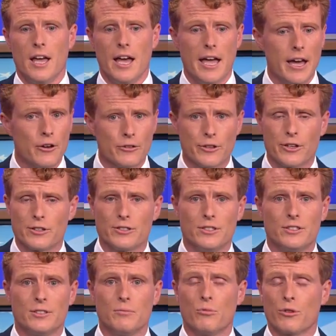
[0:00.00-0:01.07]
a healthcare
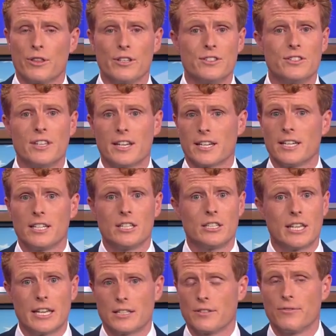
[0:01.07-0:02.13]
system where the sick
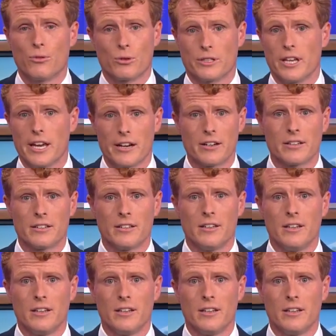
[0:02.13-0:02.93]
can't afford care,